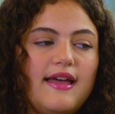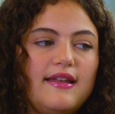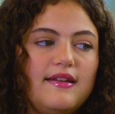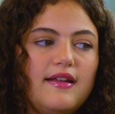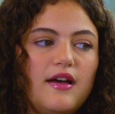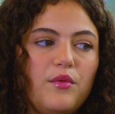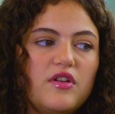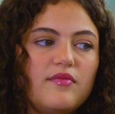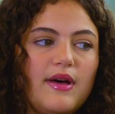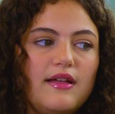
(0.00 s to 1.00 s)
And one
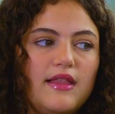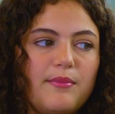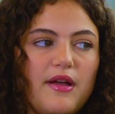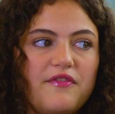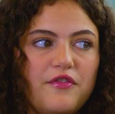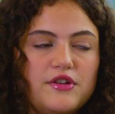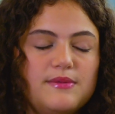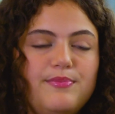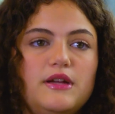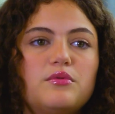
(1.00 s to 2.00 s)
of my
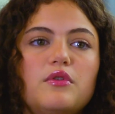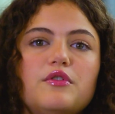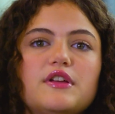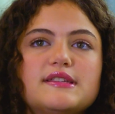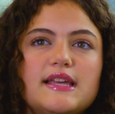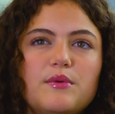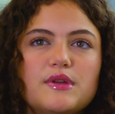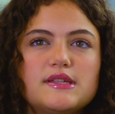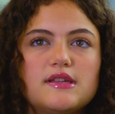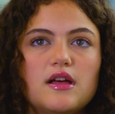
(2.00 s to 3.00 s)
first big role, you could say,
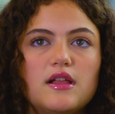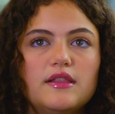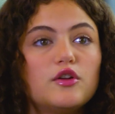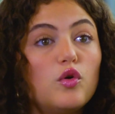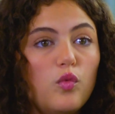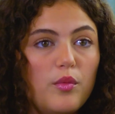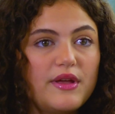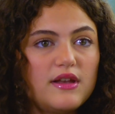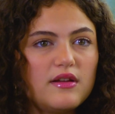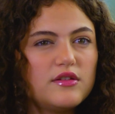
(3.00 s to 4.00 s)
was Little Woman.